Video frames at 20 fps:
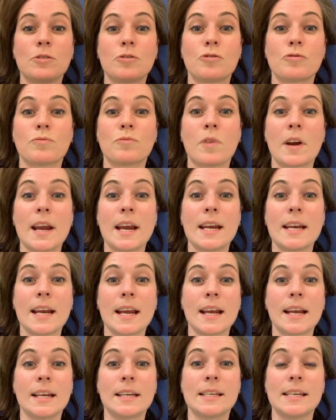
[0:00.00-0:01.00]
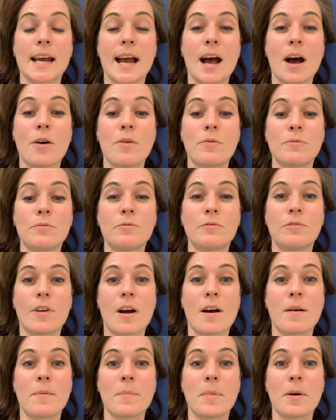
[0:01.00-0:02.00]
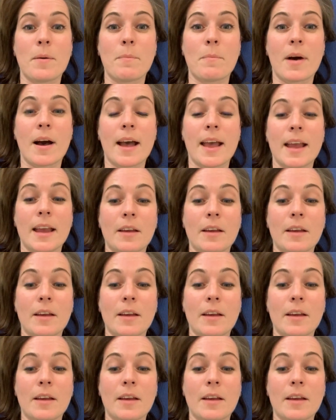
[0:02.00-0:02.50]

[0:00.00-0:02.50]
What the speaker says: draining down from my